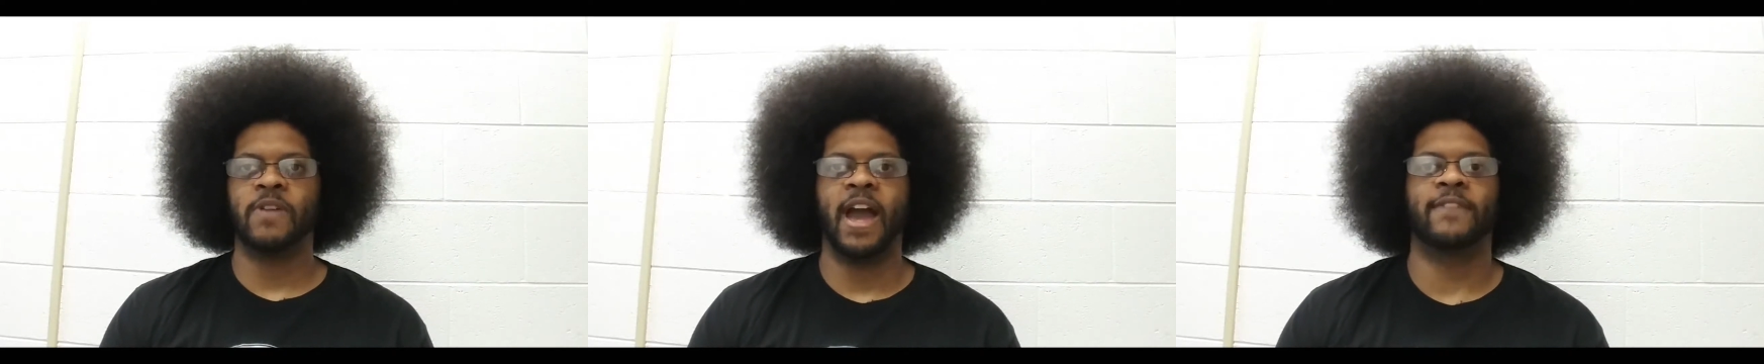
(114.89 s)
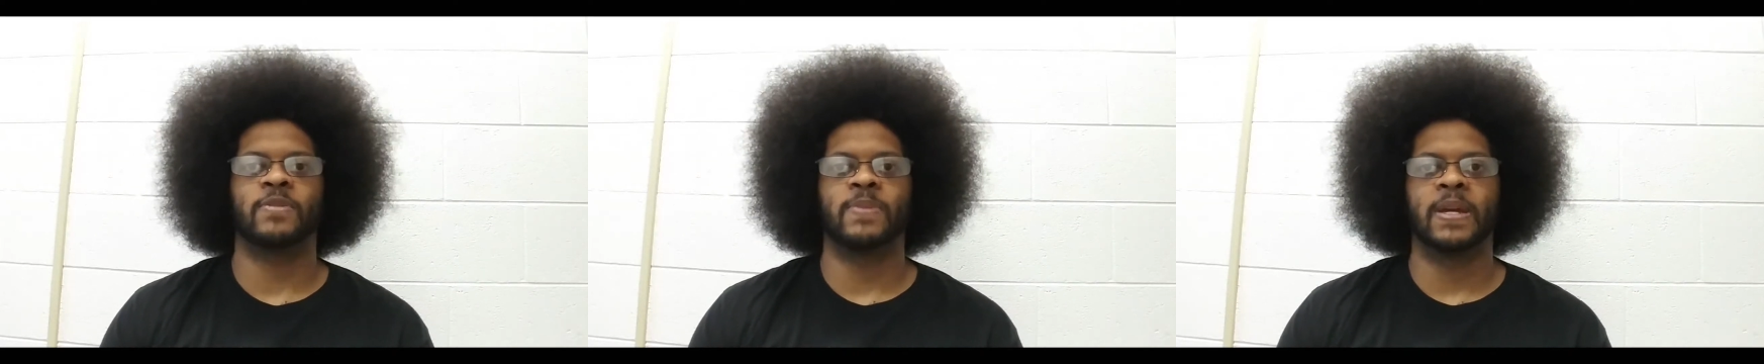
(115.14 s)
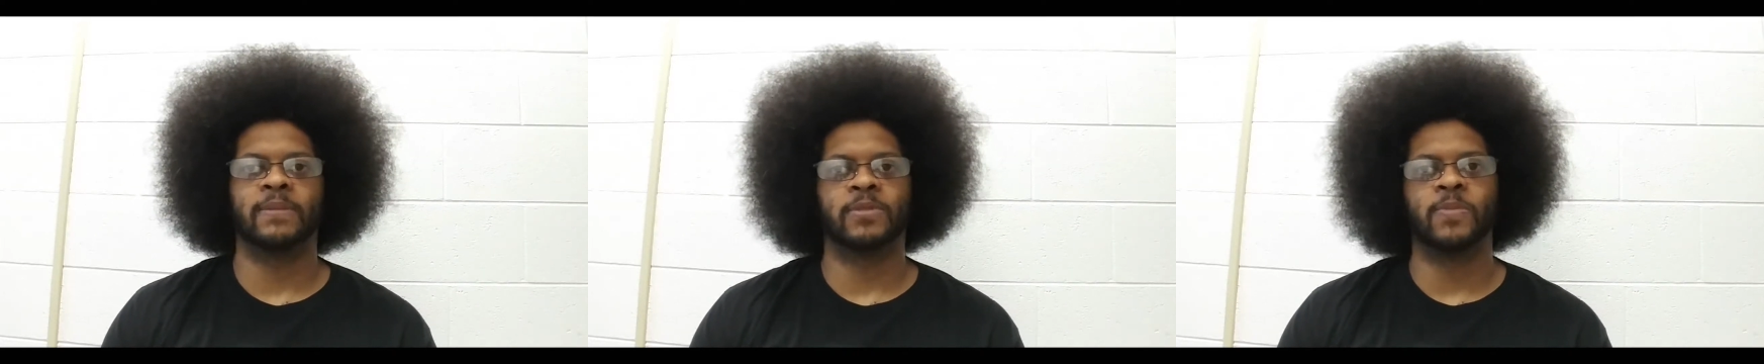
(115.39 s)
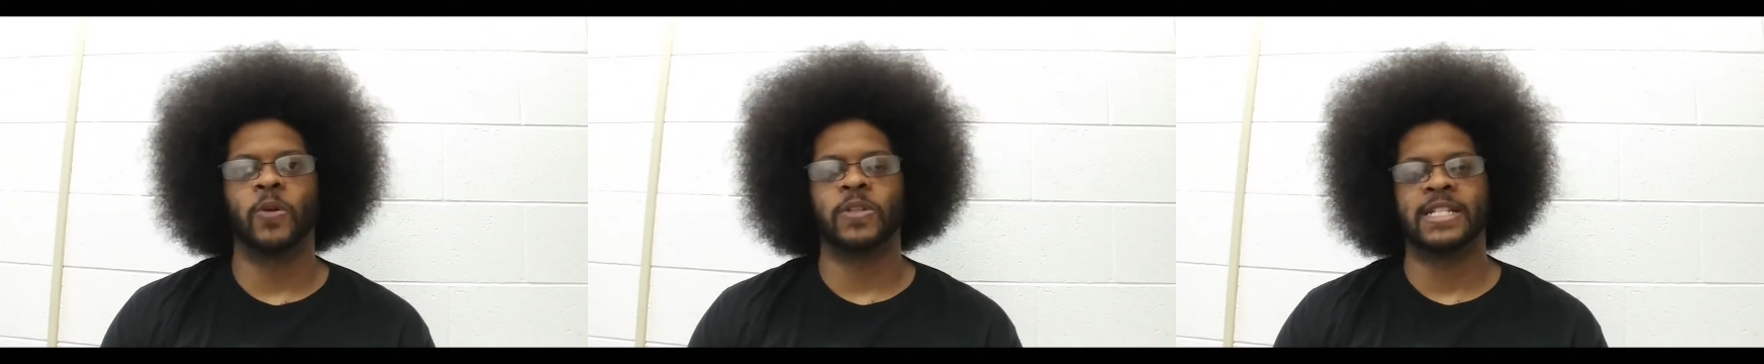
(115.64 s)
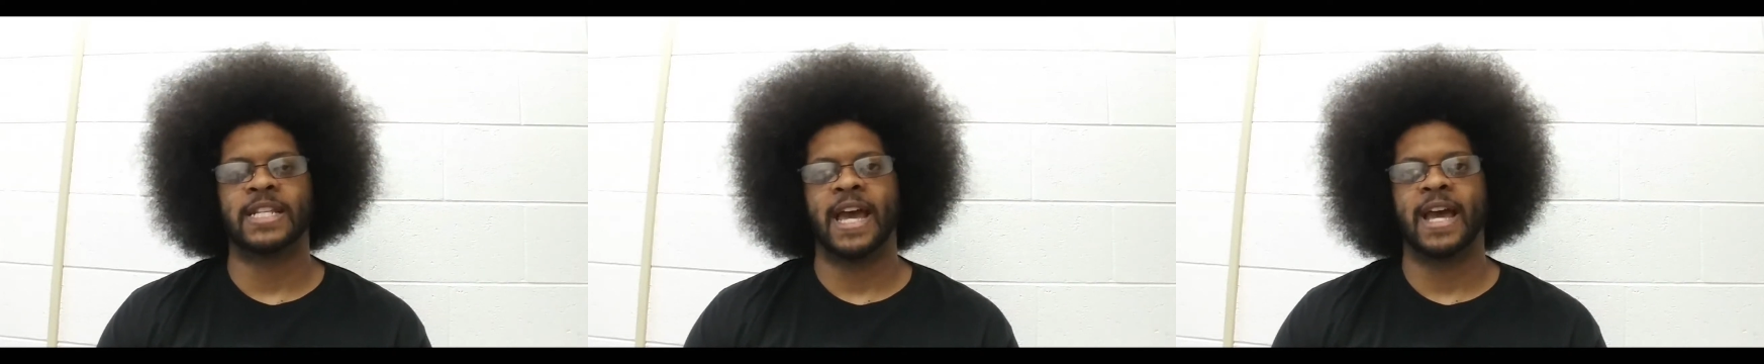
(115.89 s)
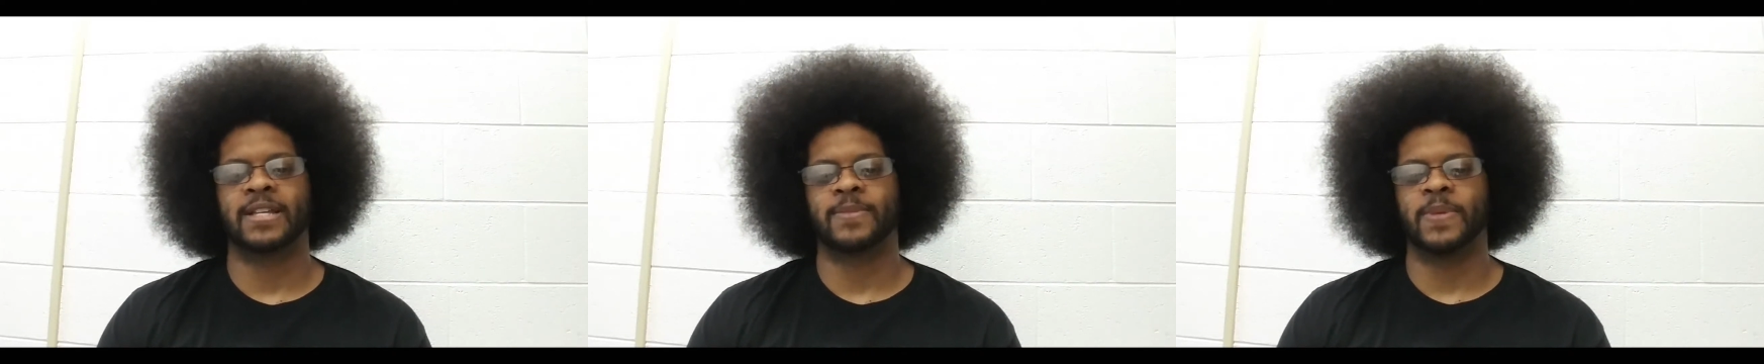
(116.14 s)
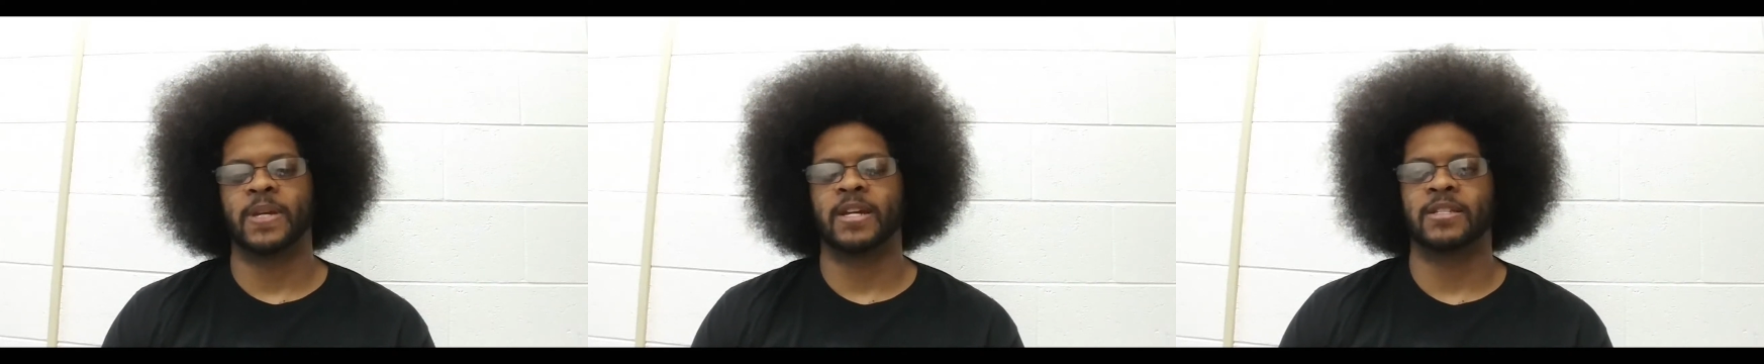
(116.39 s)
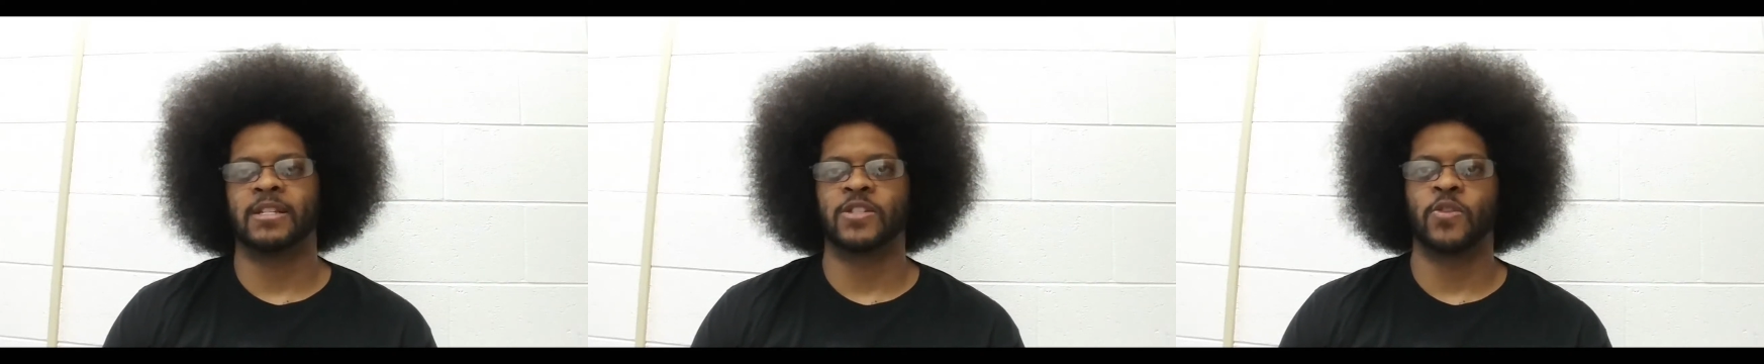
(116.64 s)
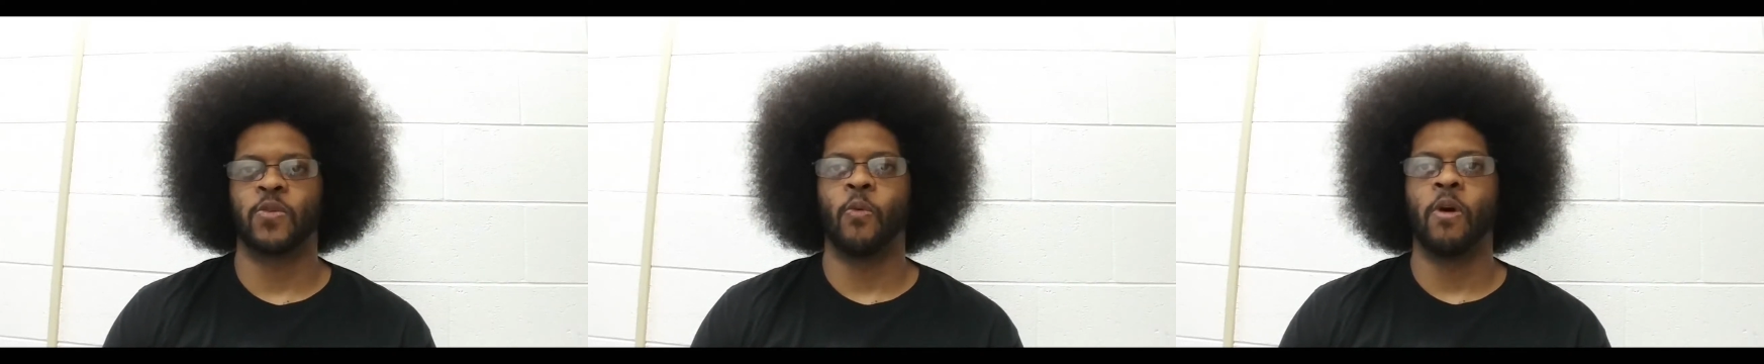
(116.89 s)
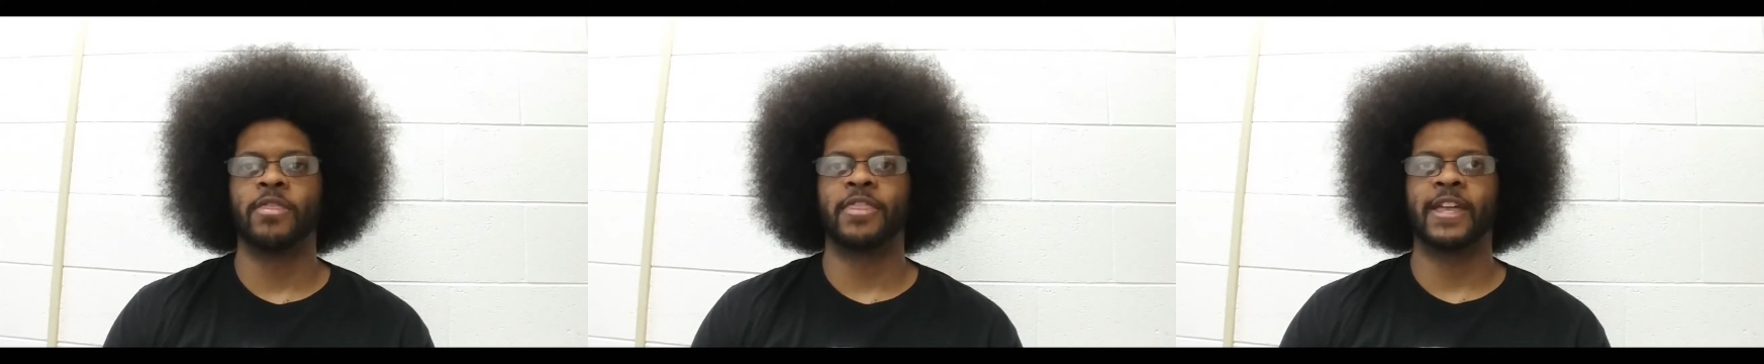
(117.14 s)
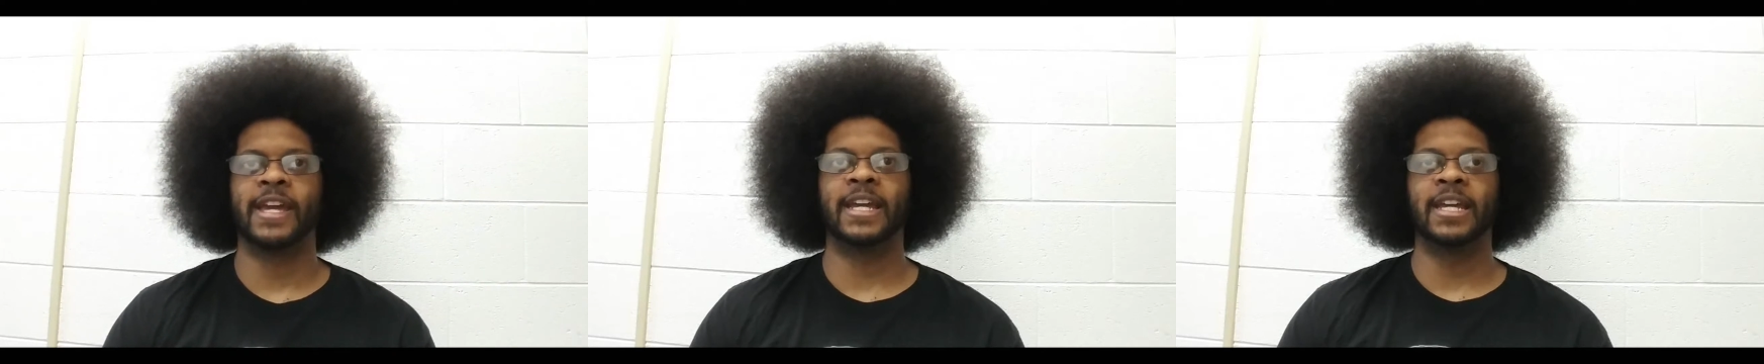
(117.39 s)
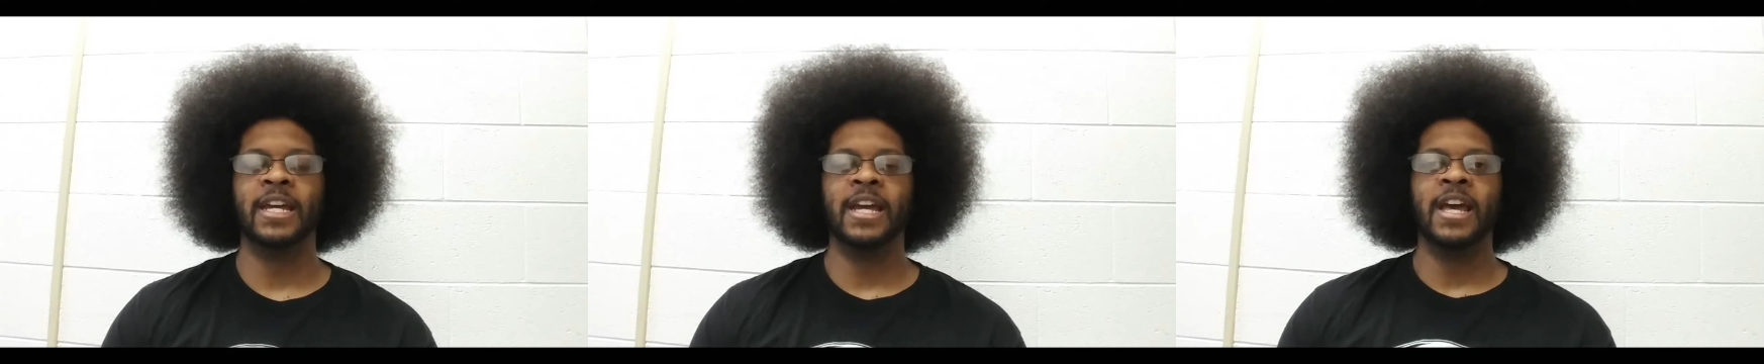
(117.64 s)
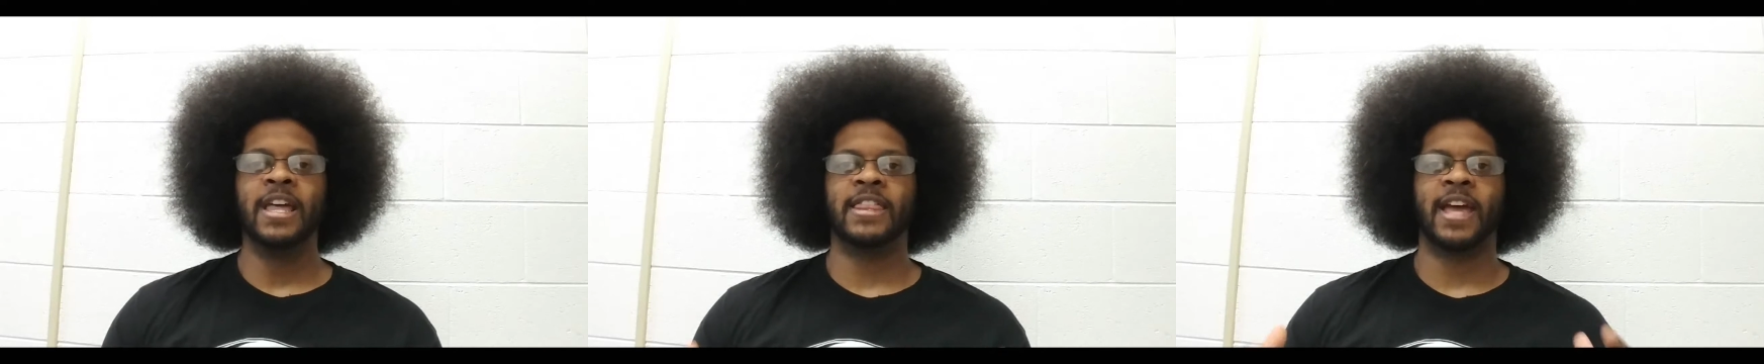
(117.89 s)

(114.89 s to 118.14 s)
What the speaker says: you have to be able to multitask because it is the one thing